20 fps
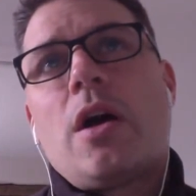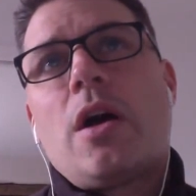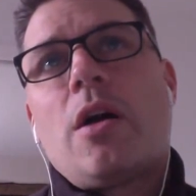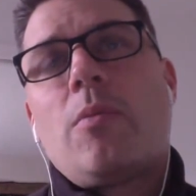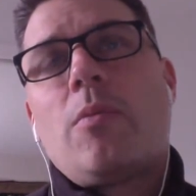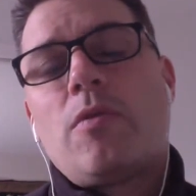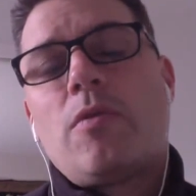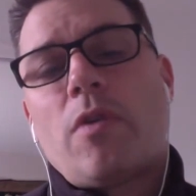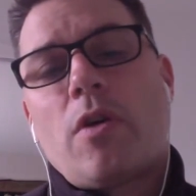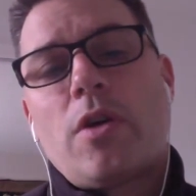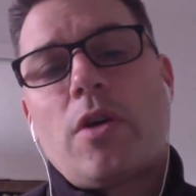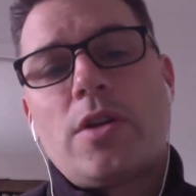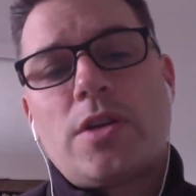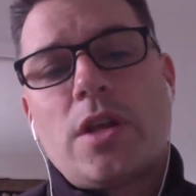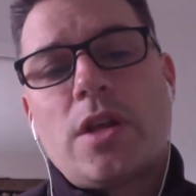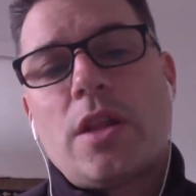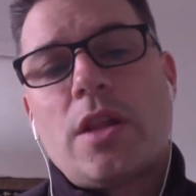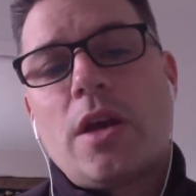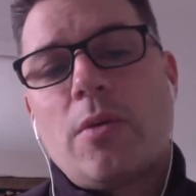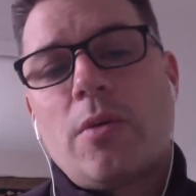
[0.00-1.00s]
We've already
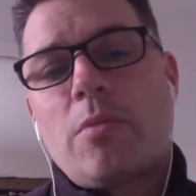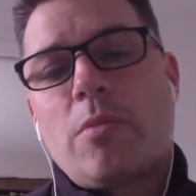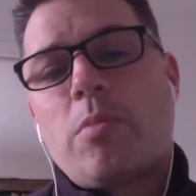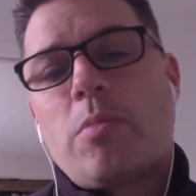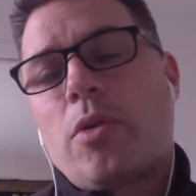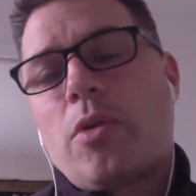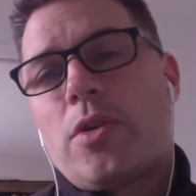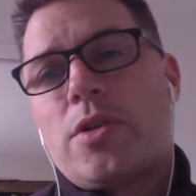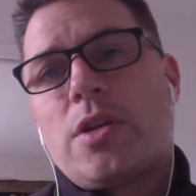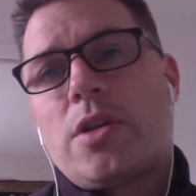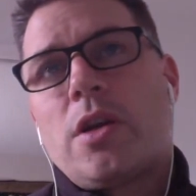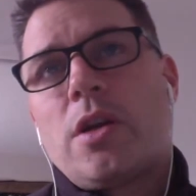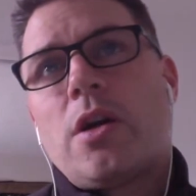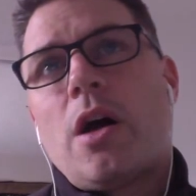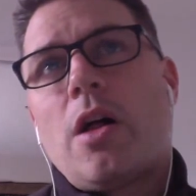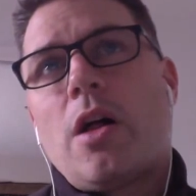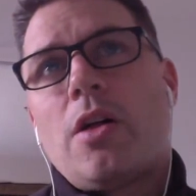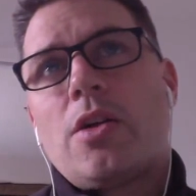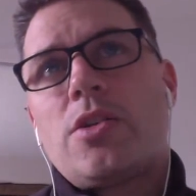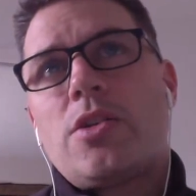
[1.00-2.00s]
done that with Burlington
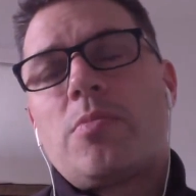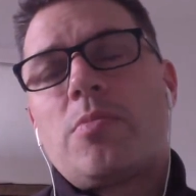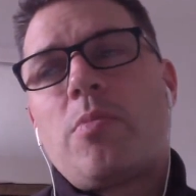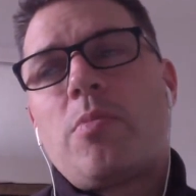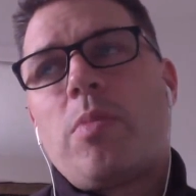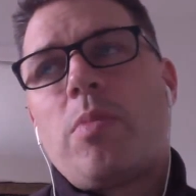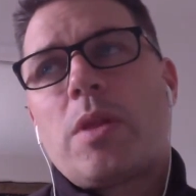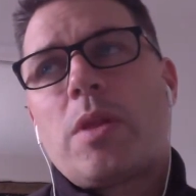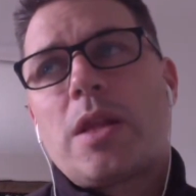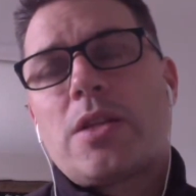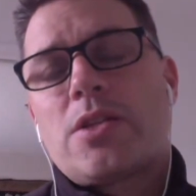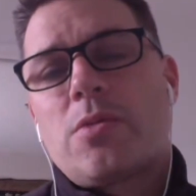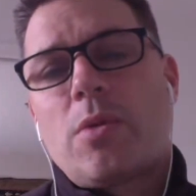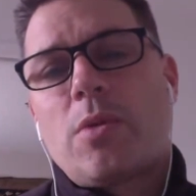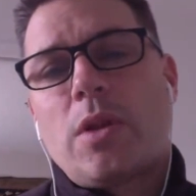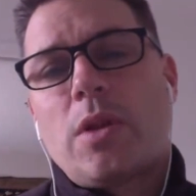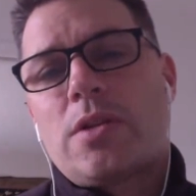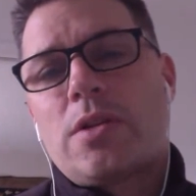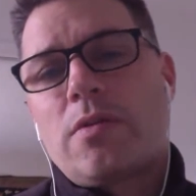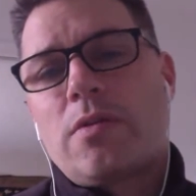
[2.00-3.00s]
College, but that's a
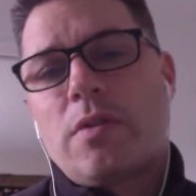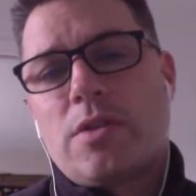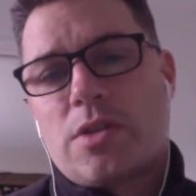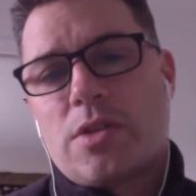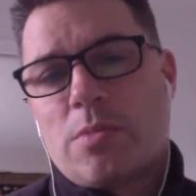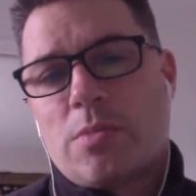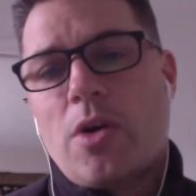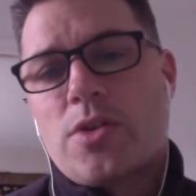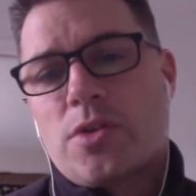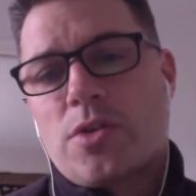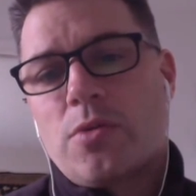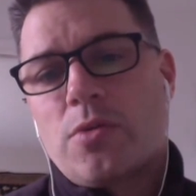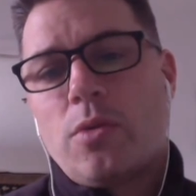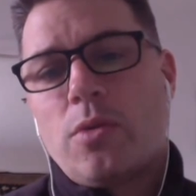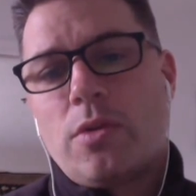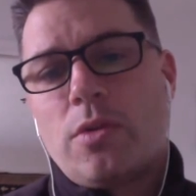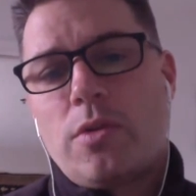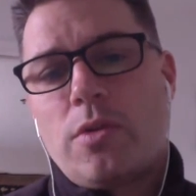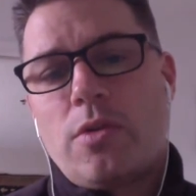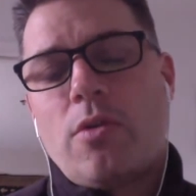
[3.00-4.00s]
relatively small school
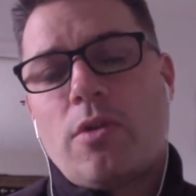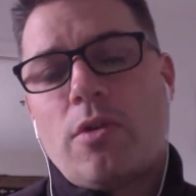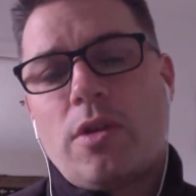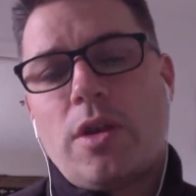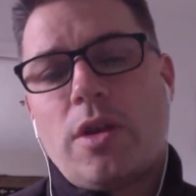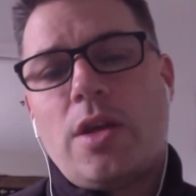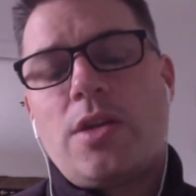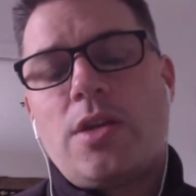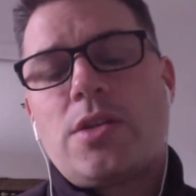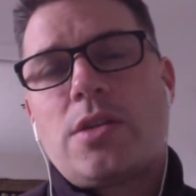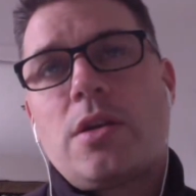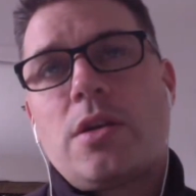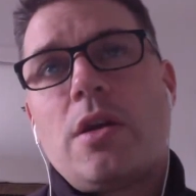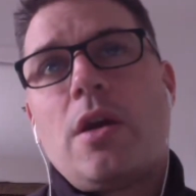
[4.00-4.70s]
in the Northeast.